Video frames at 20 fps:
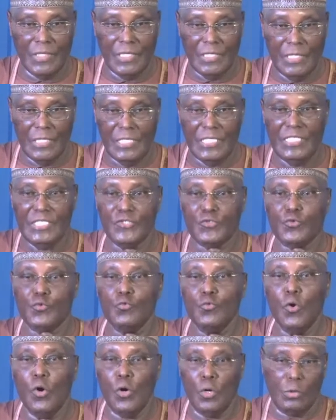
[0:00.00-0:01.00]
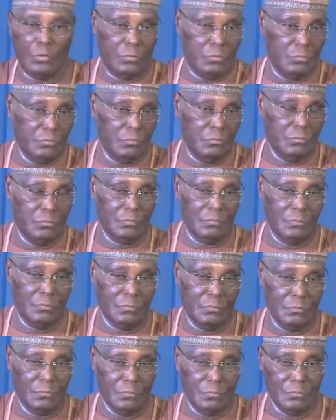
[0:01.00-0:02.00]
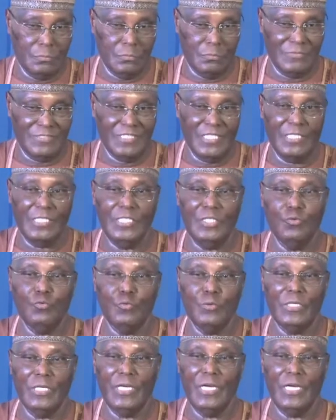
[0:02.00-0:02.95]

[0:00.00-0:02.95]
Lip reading: he swore that he would